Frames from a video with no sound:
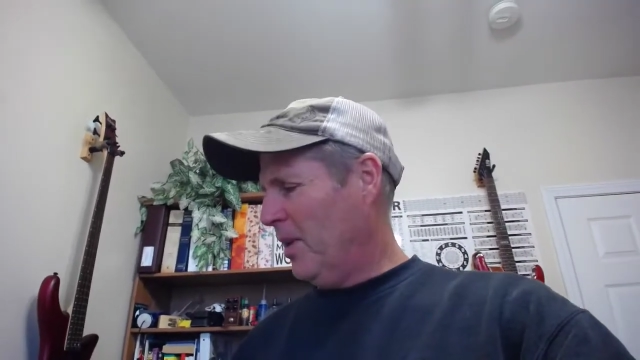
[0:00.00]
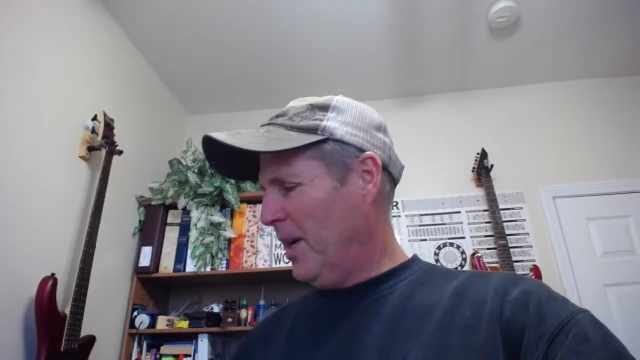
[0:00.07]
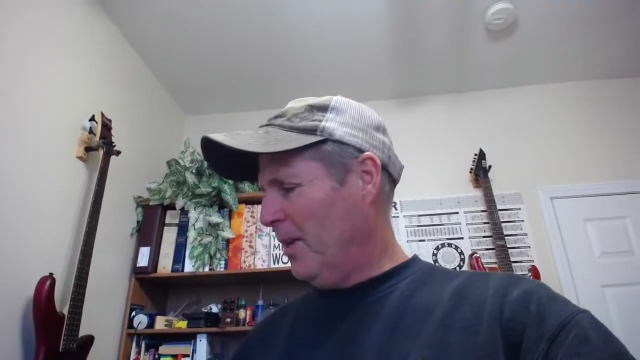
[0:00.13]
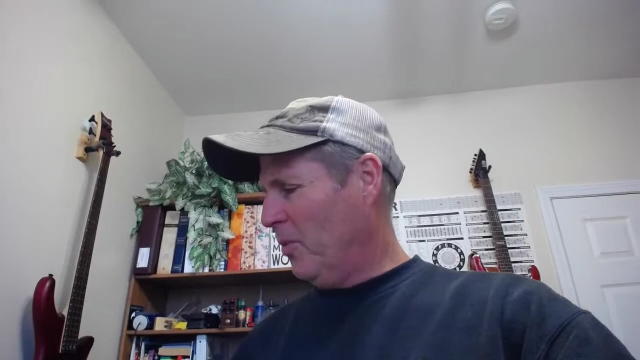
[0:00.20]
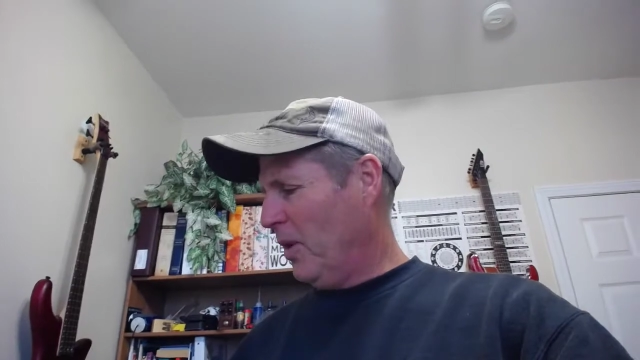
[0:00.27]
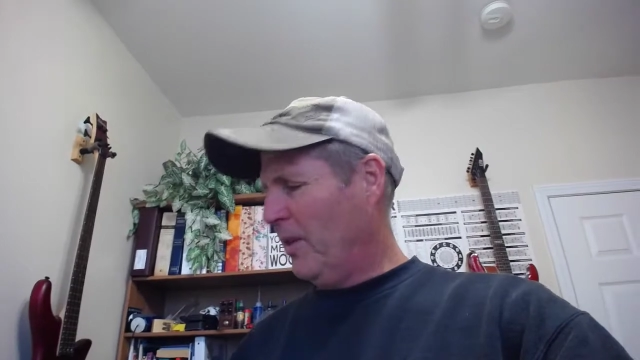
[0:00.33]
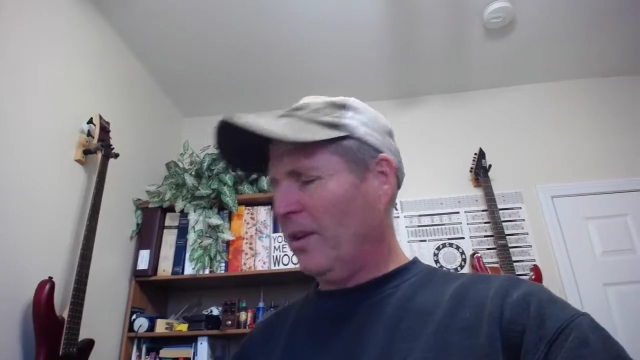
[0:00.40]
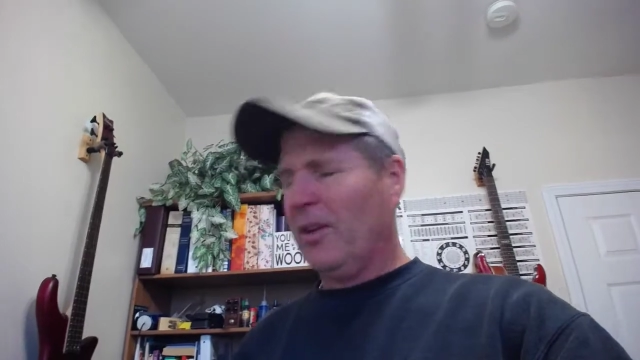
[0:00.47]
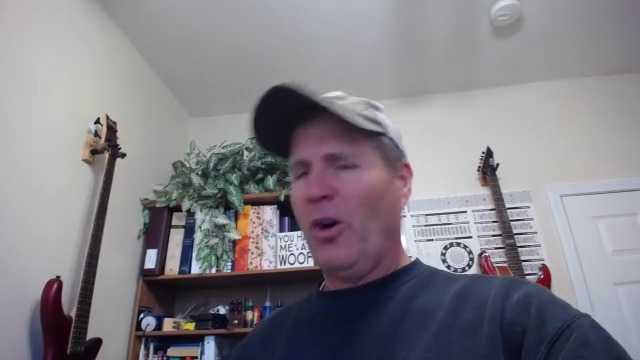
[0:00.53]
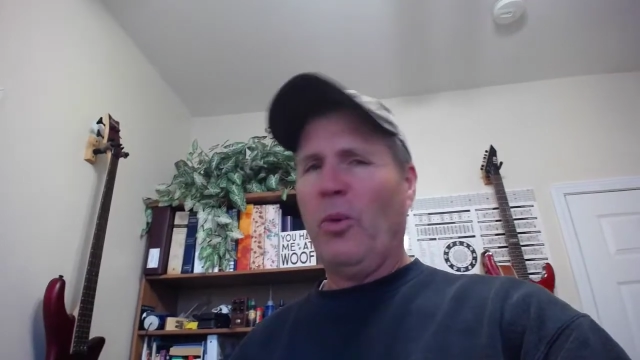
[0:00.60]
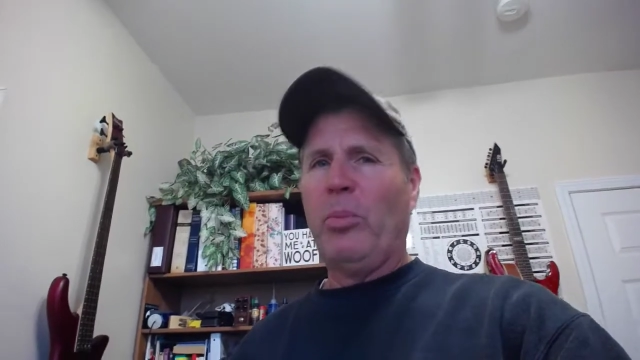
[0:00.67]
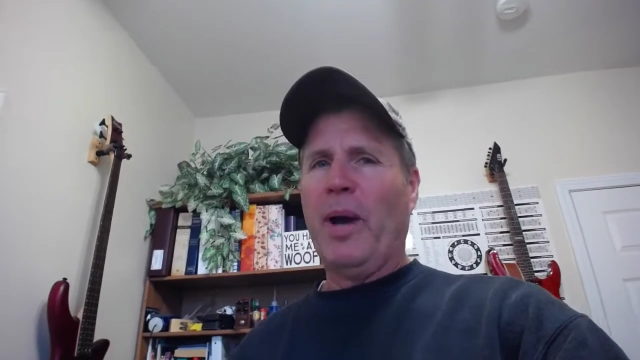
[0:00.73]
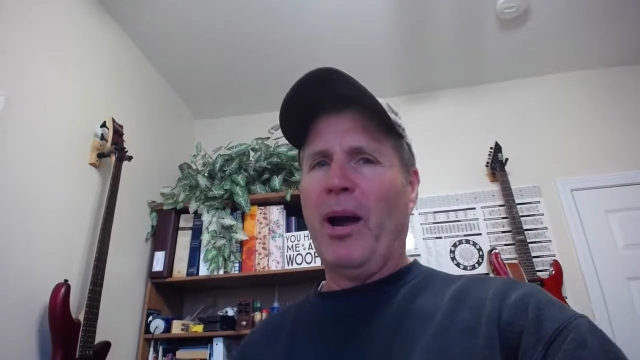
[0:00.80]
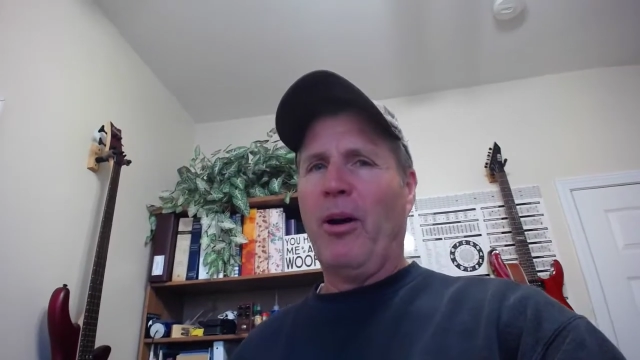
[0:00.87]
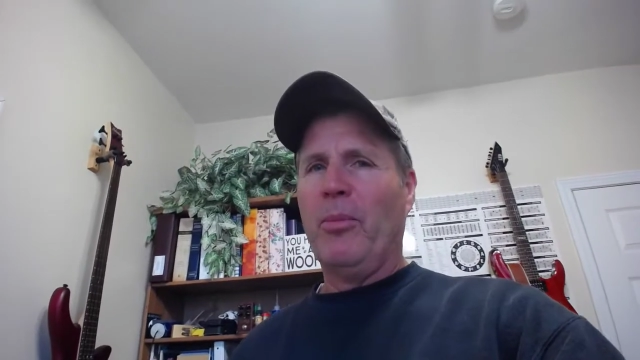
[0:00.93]
and with the low
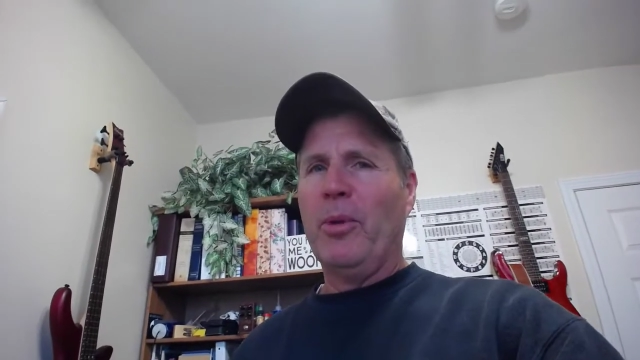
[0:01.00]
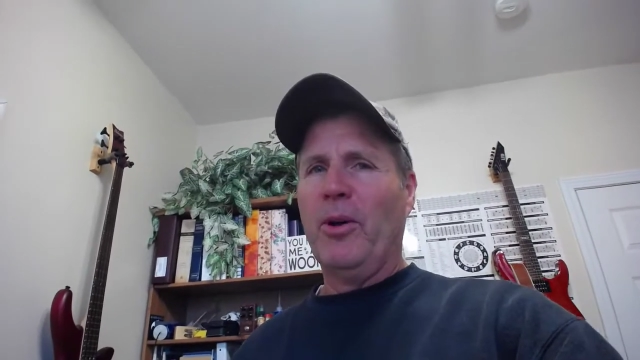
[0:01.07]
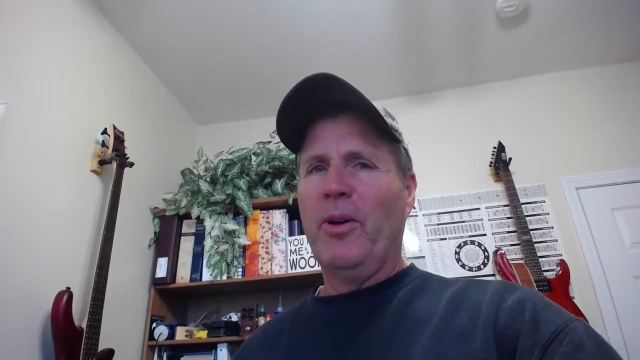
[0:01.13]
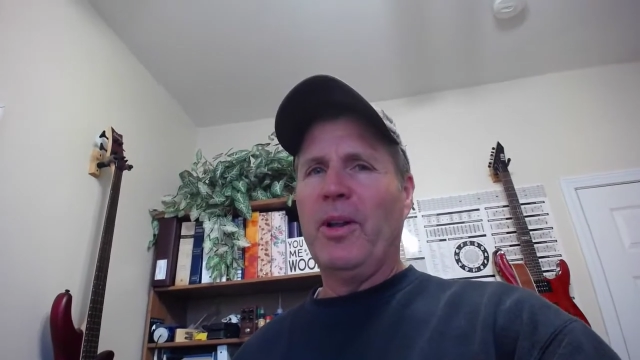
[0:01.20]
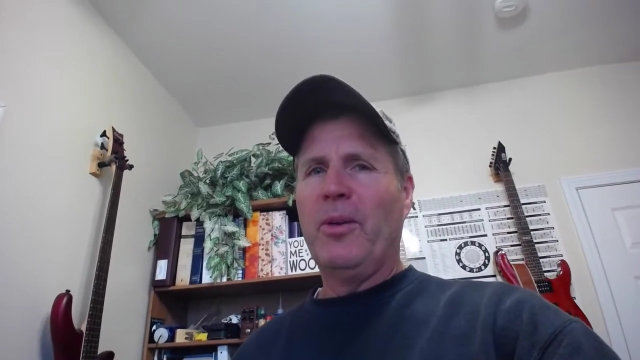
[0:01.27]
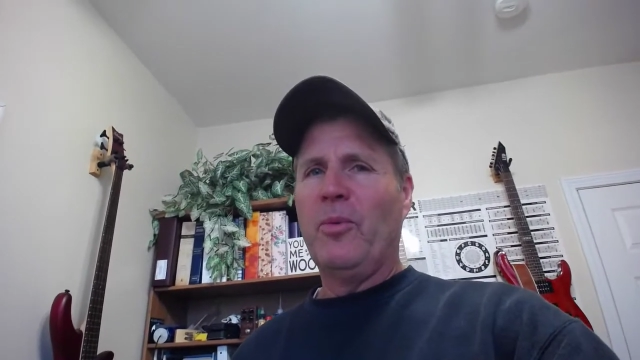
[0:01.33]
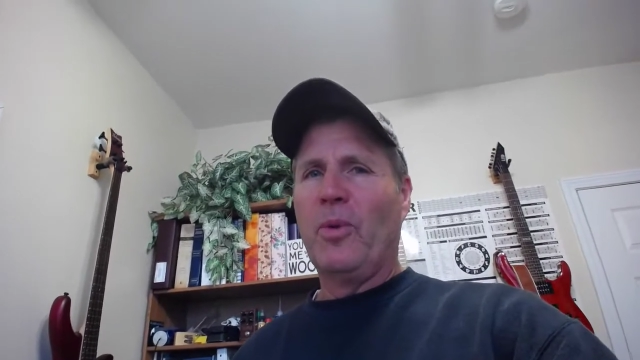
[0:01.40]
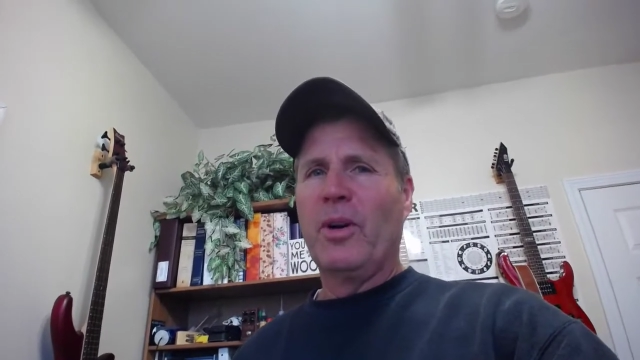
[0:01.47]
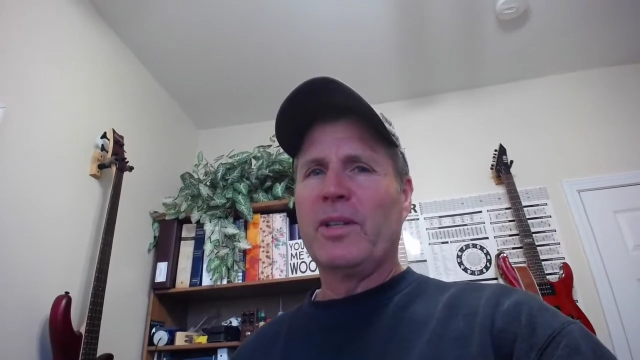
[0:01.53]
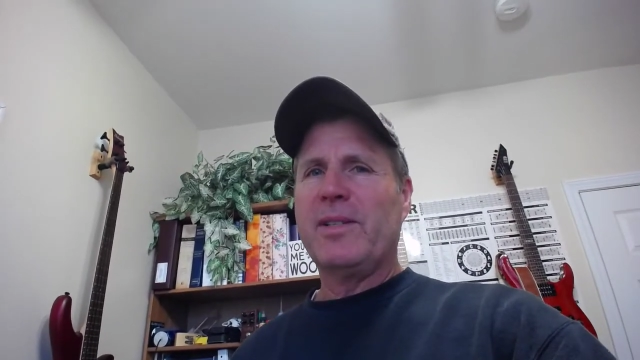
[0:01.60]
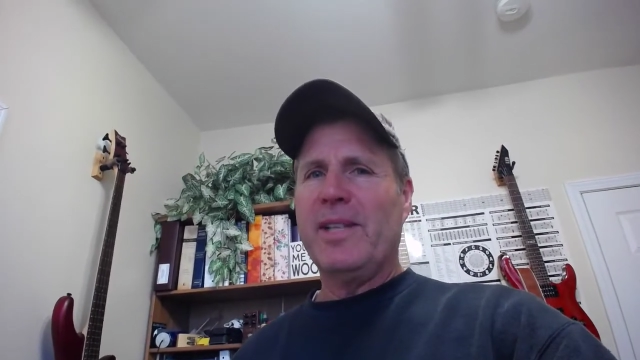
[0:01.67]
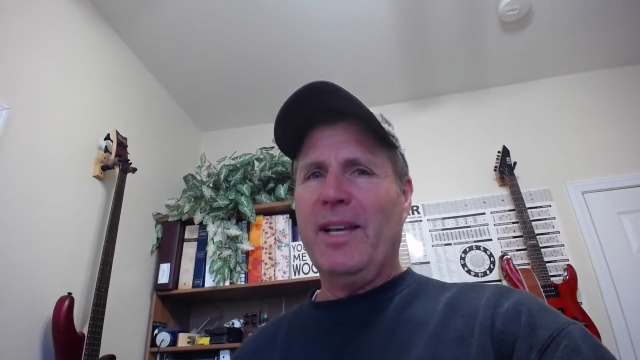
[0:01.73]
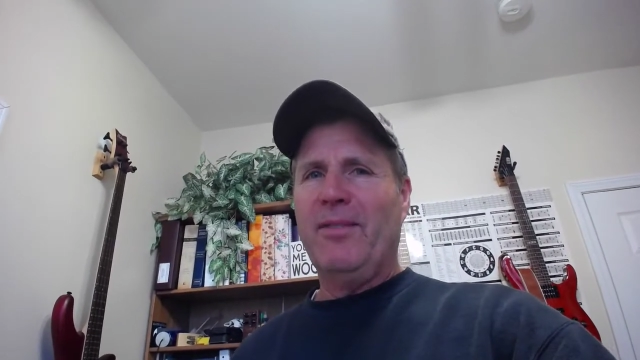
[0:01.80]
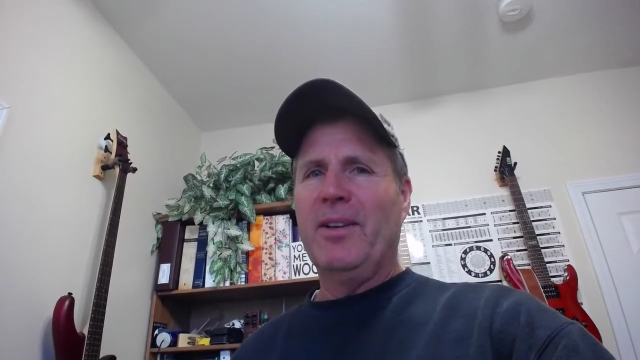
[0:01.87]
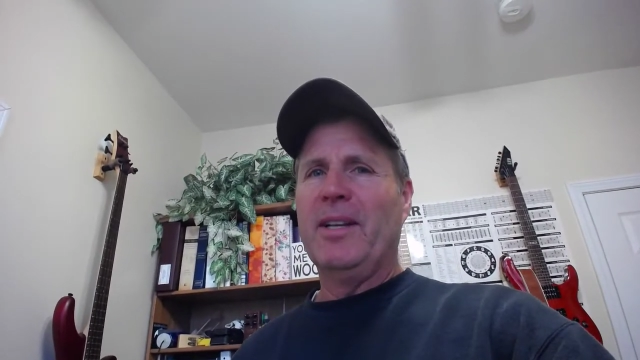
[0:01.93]
power mode, it
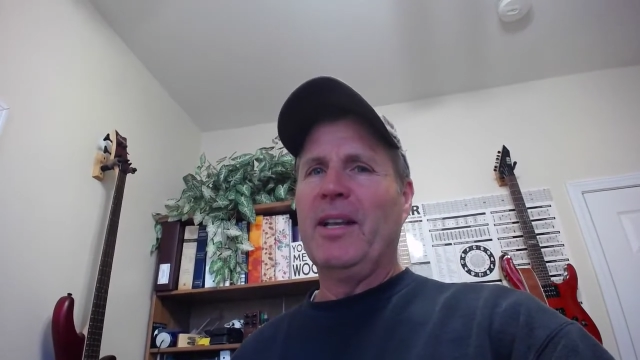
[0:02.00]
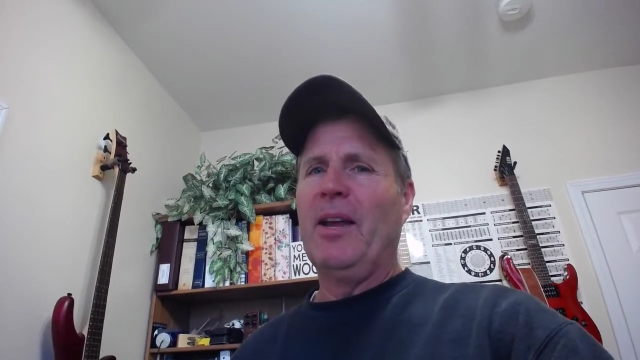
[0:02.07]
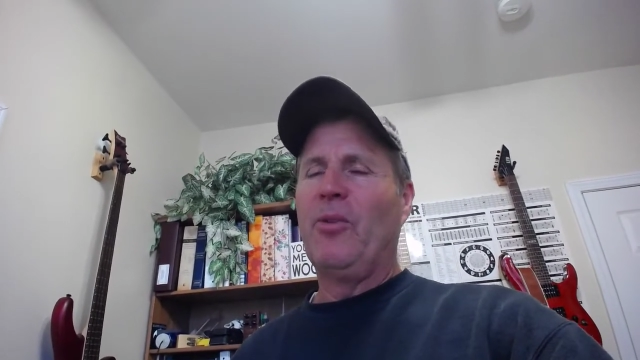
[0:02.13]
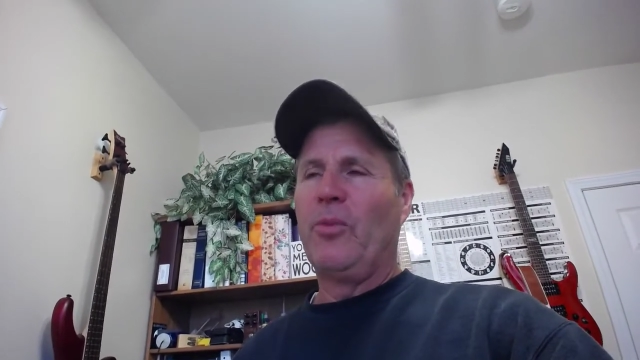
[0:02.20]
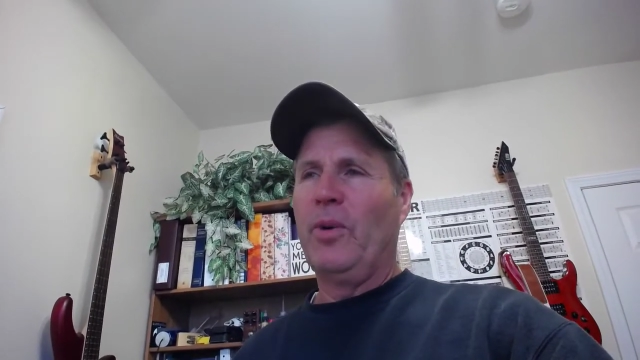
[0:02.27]
works even